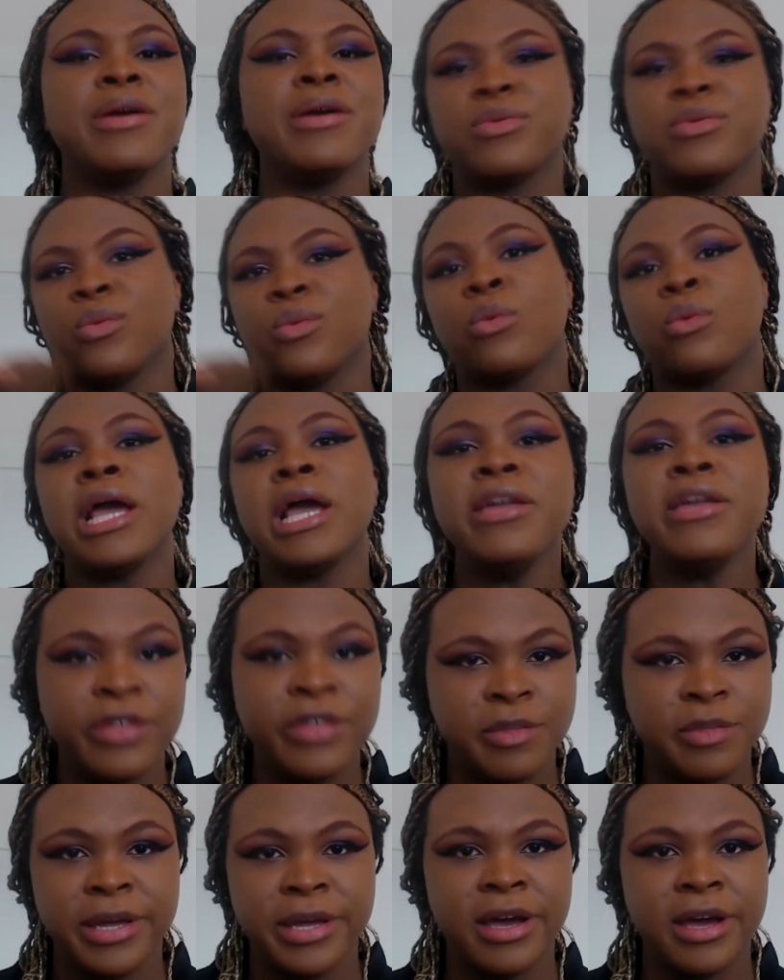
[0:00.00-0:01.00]
now his
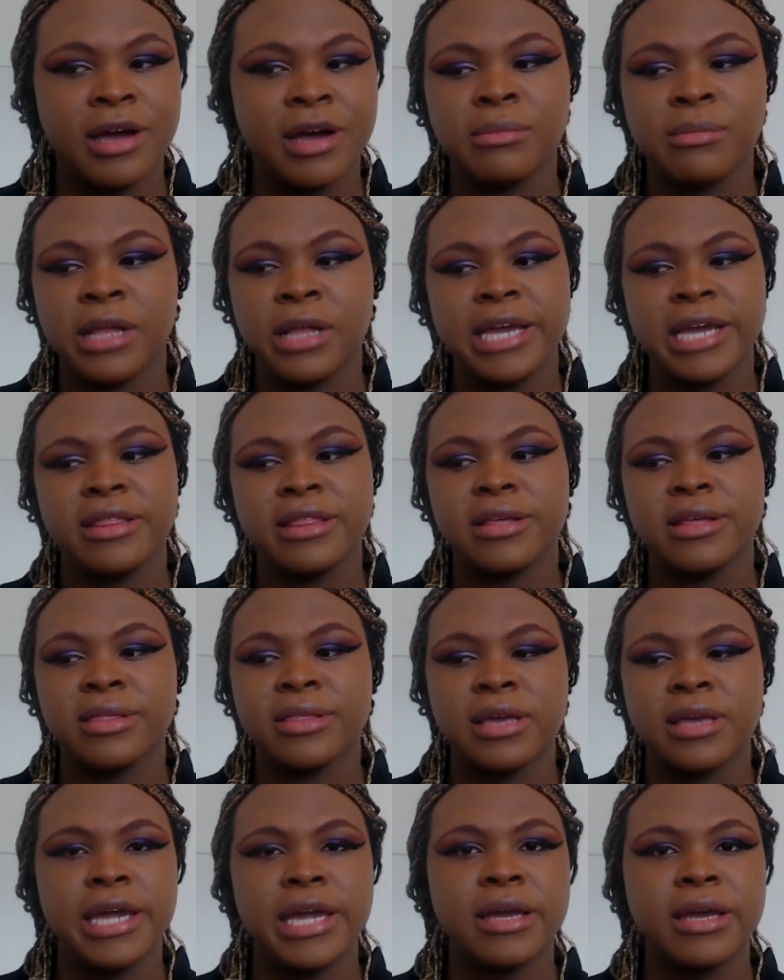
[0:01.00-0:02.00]
wife has become like
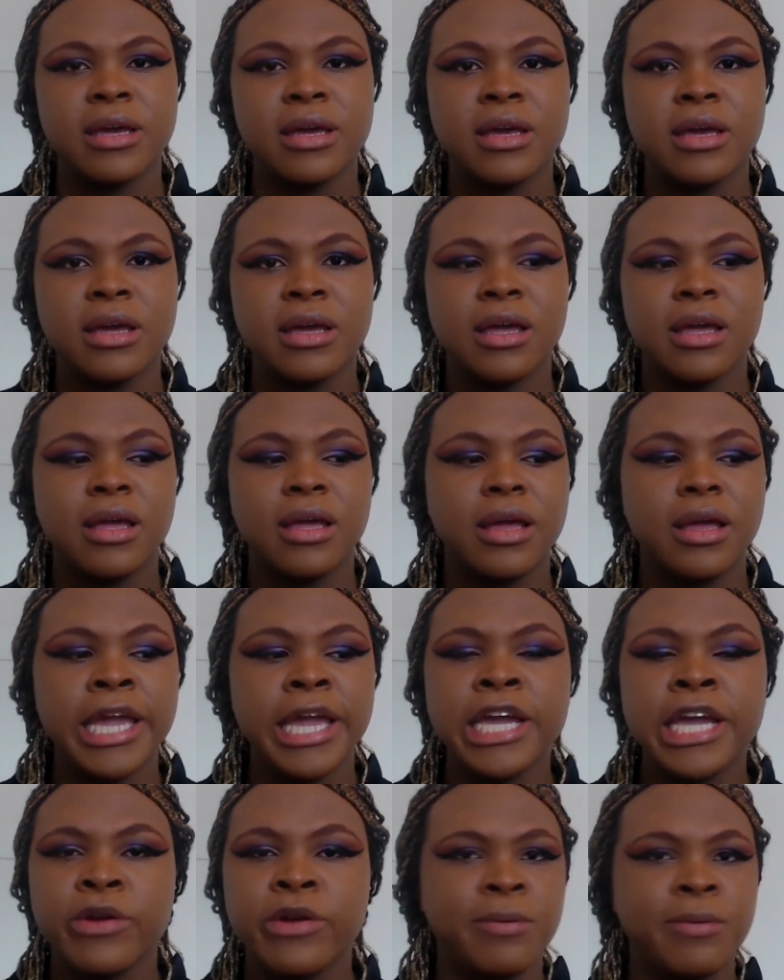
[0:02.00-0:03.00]
this like
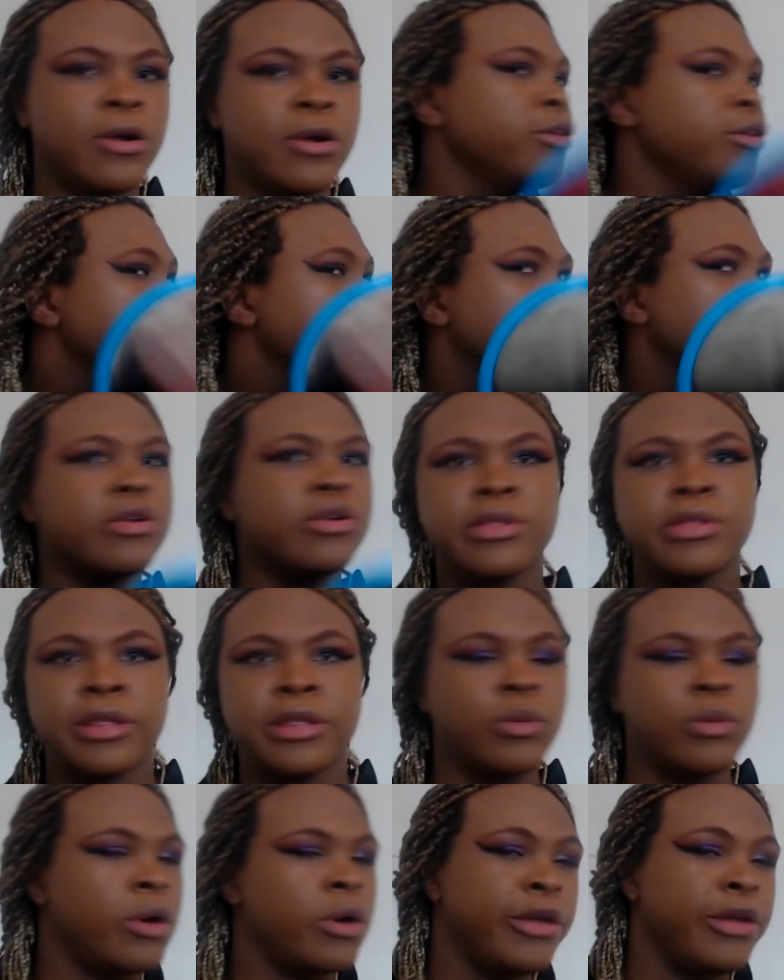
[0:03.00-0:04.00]
angry person who just
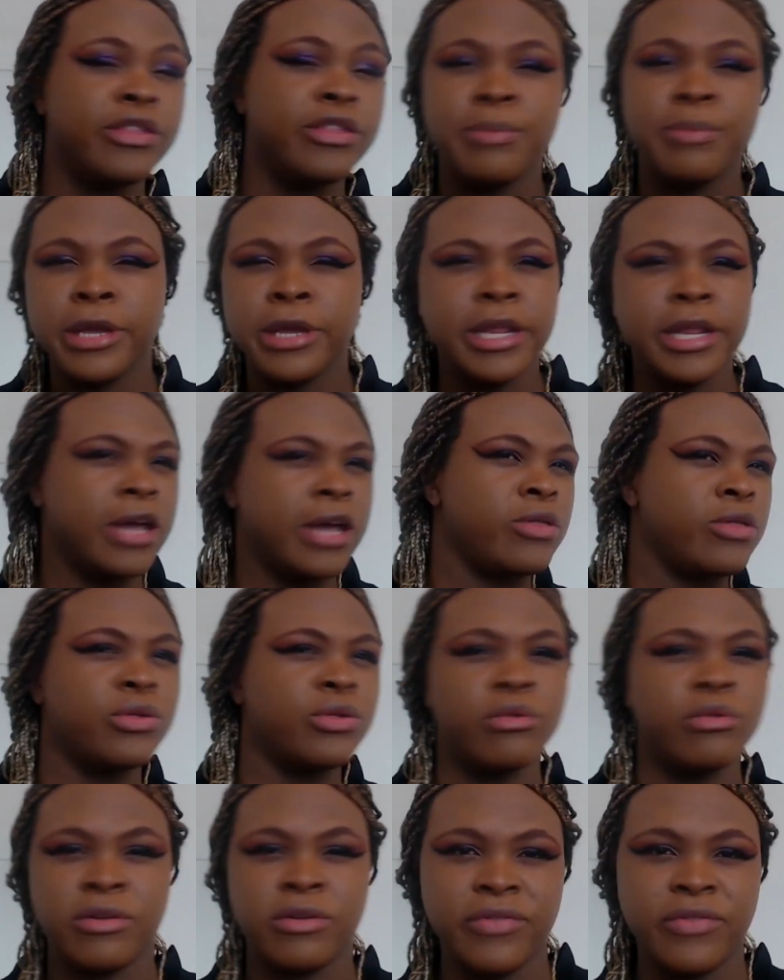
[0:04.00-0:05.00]
doesn't want us to be
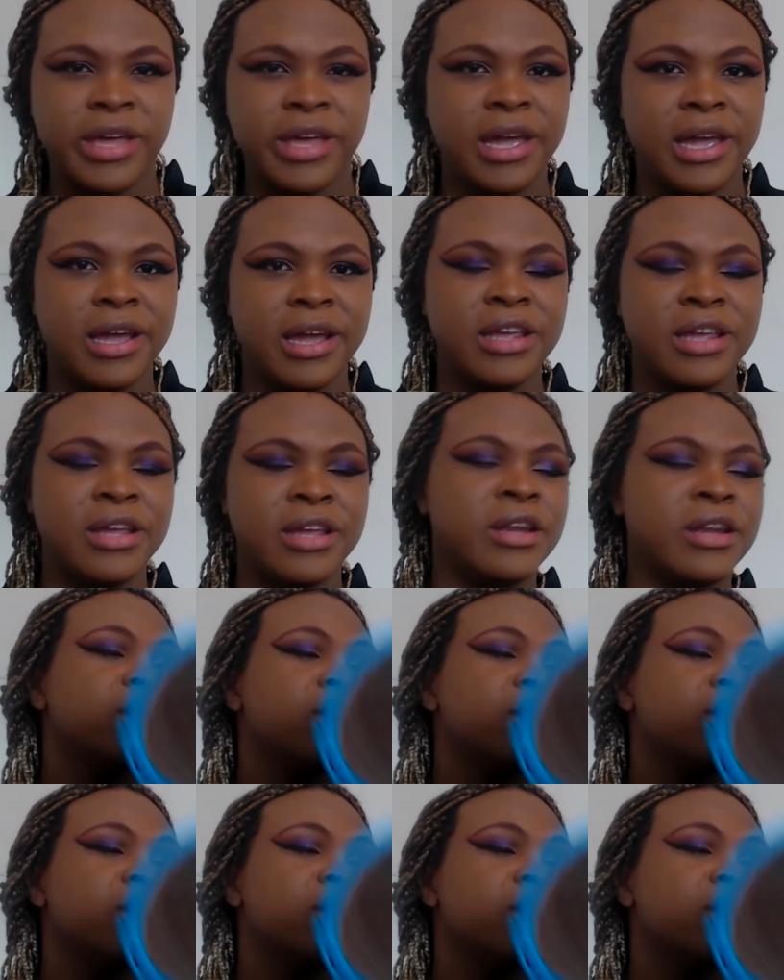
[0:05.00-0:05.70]
together sort of thing, you